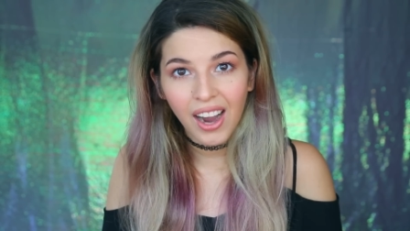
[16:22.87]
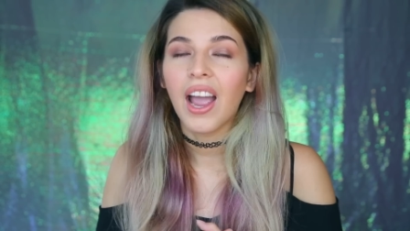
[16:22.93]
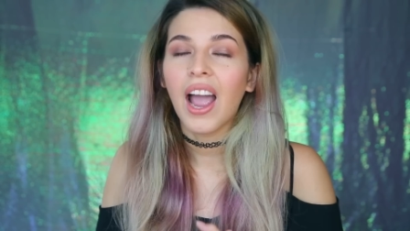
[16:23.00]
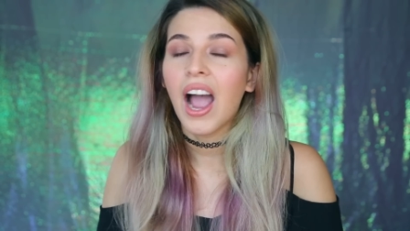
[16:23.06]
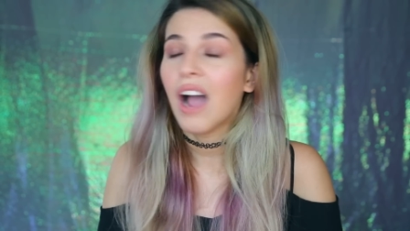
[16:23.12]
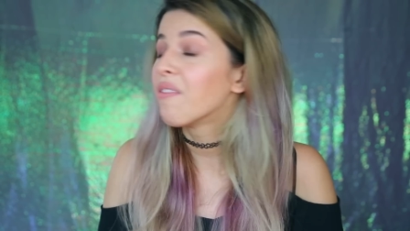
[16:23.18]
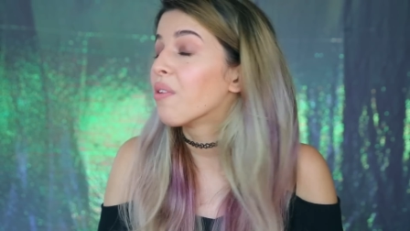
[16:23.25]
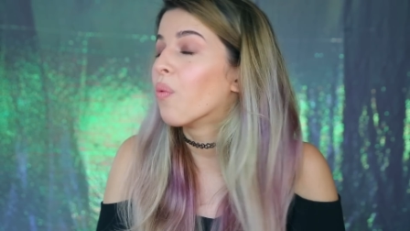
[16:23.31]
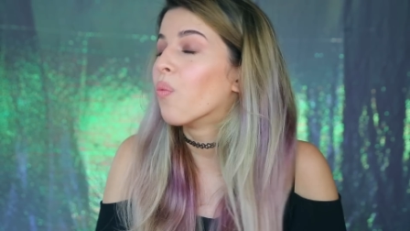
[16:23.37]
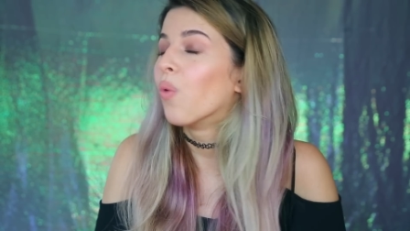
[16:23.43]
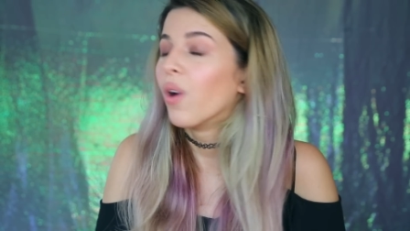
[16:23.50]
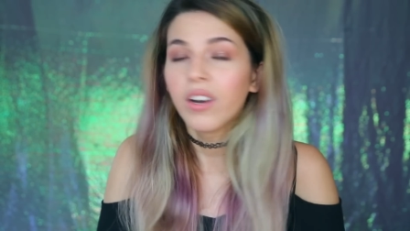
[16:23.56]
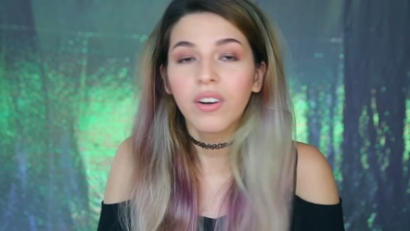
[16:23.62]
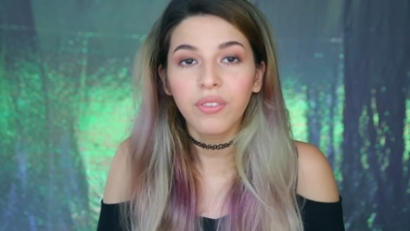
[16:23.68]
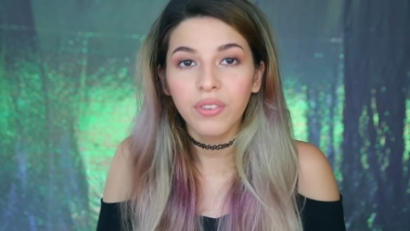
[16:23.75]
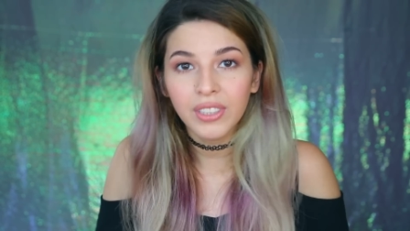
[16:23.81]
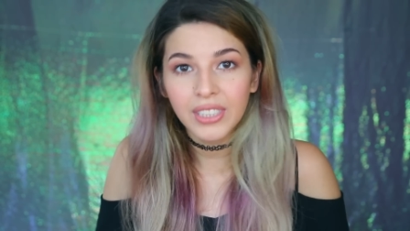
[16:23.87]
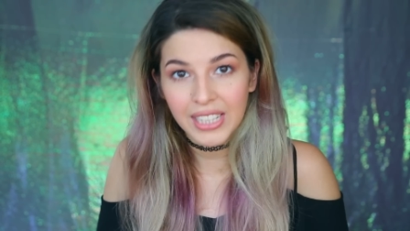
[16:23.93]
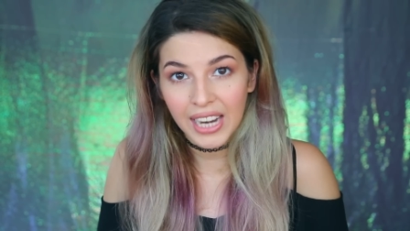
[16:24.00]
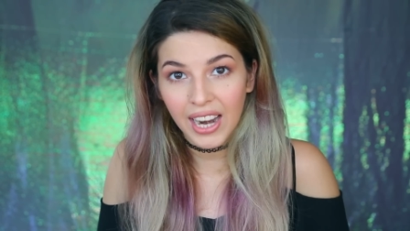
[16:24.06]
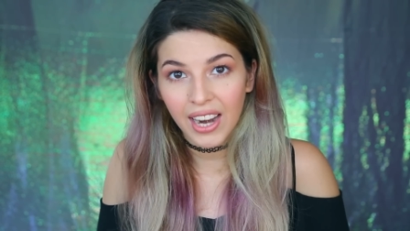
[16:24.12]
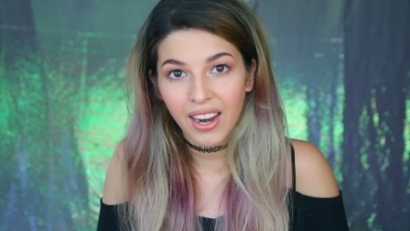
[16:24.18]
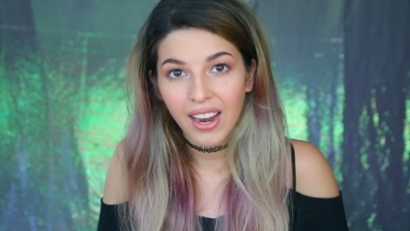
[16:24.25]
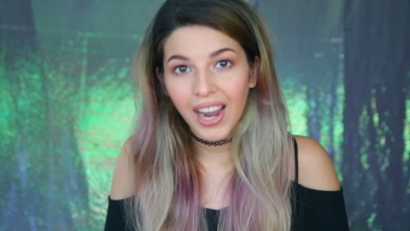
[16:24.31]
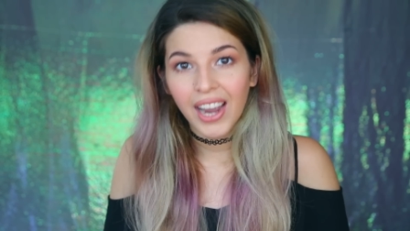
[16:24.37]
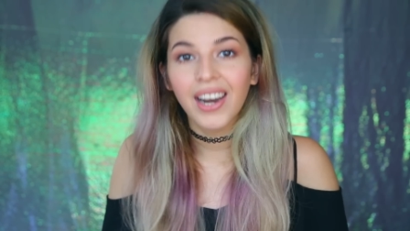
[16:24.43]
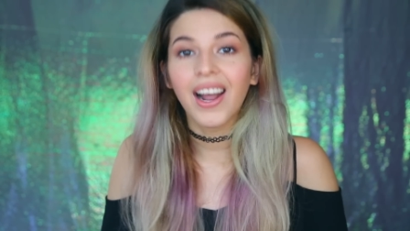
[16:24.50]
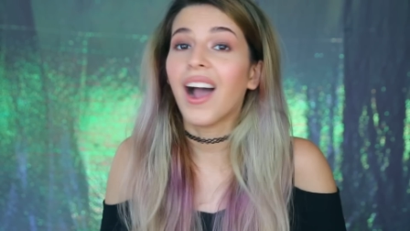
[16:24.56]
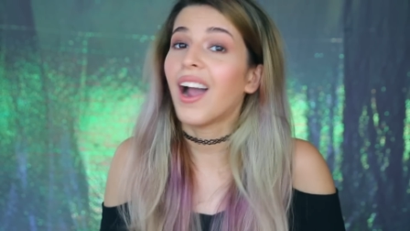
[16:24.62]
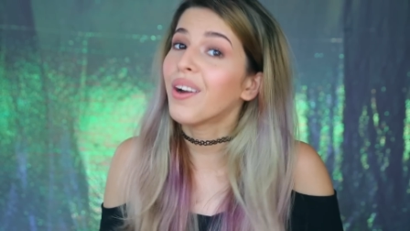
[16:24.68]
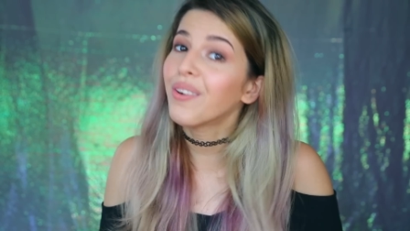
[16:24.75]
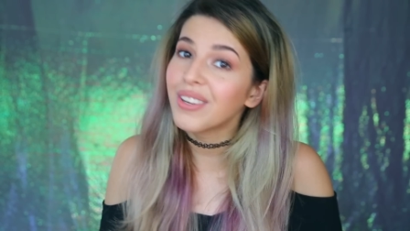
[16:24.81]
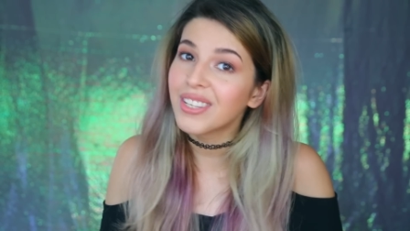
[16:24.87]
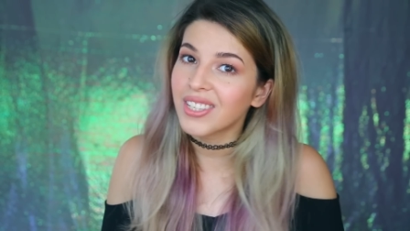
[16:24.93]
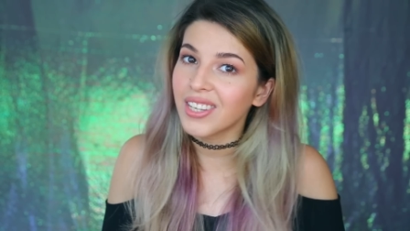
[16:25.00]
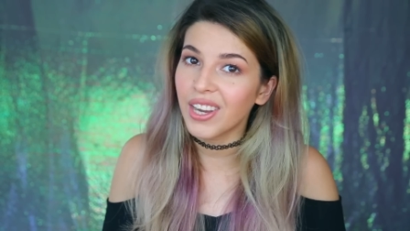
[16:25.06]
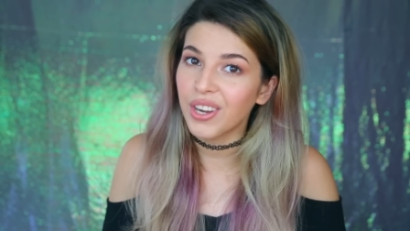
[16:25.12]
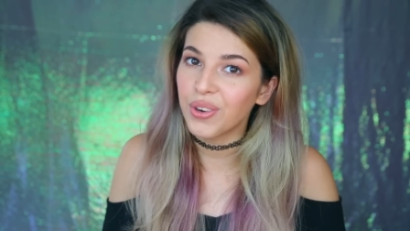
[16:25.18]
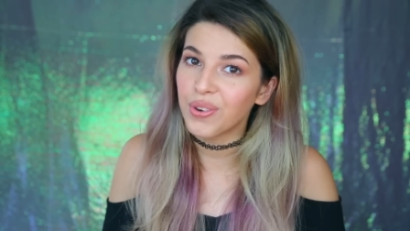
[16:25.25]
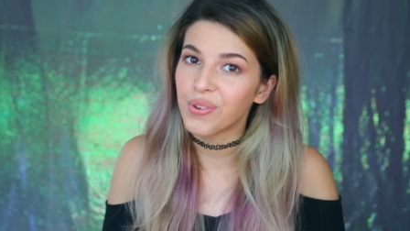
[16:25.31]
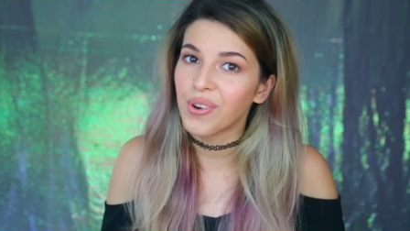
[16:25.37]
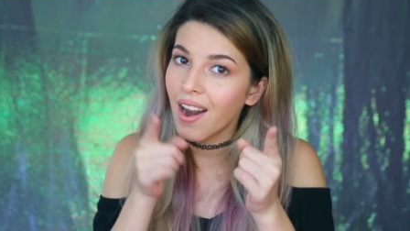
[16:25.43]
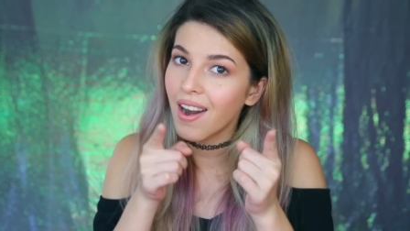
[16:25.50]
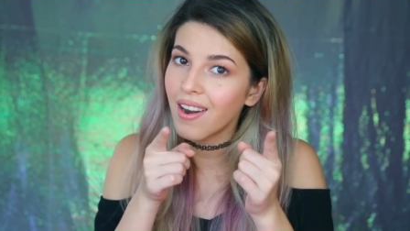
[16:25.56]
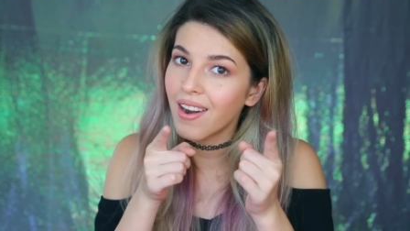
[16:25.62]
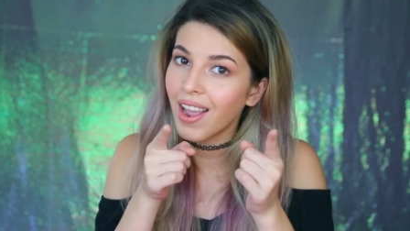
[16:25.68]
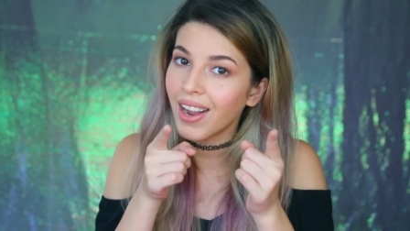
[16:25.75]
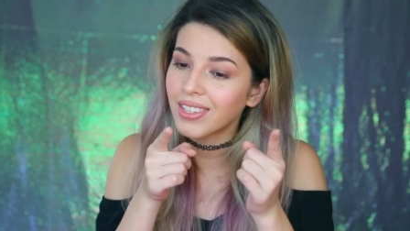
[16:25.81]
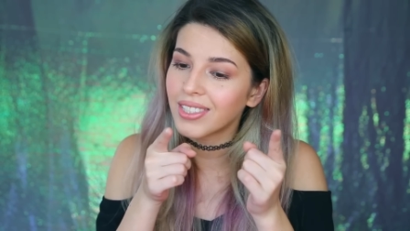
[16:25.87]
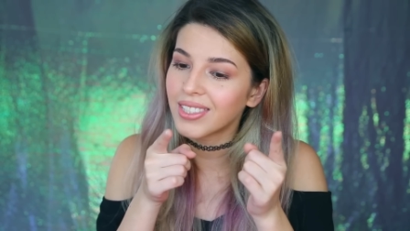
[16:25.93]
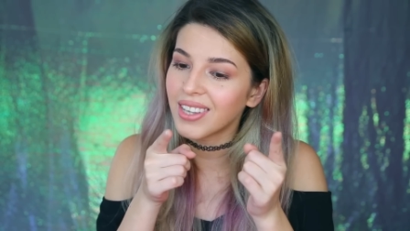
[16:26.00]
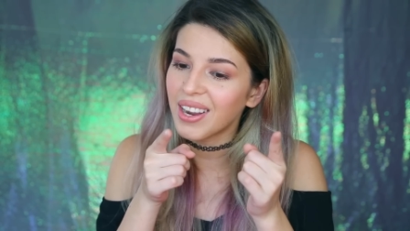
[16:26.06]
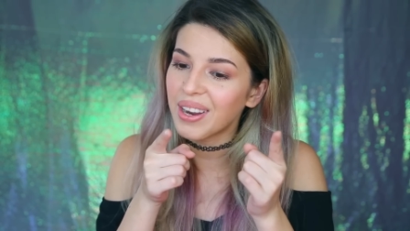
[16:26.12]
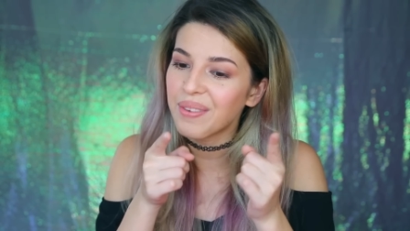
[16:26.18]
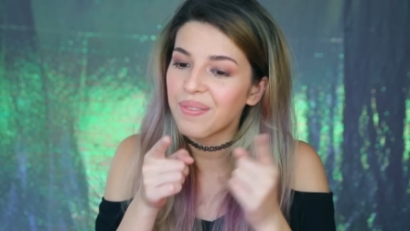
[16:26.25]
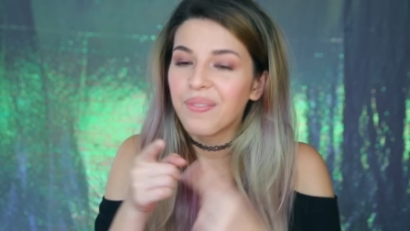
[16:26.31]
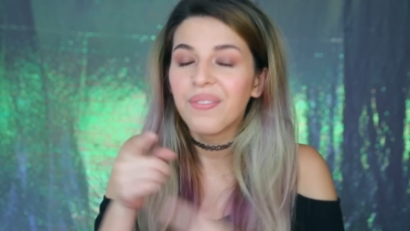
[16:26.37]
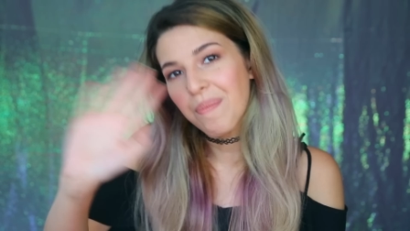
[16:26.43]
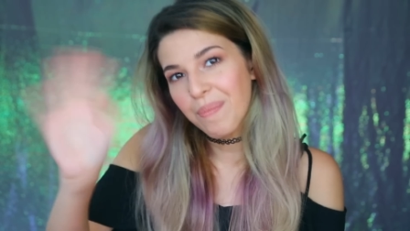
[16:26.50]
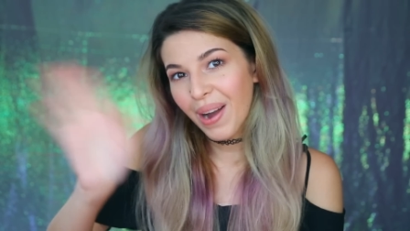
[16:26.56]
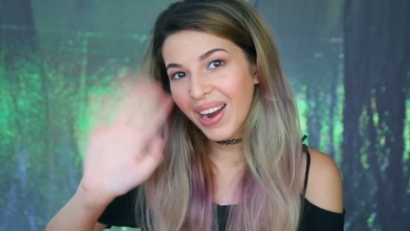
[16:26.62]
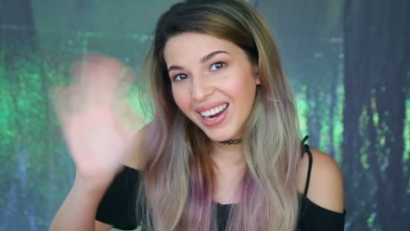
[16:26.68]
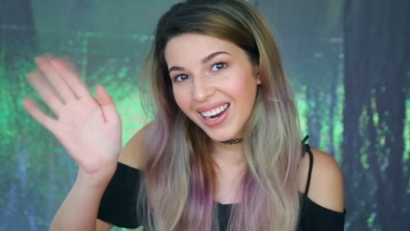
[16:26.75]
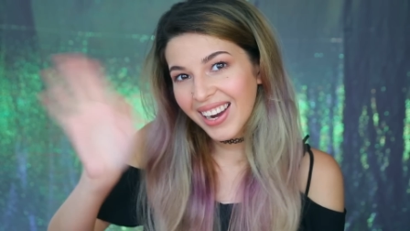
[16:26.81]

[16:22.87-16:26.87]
Have a wonderful day, and I will see you next time. Bye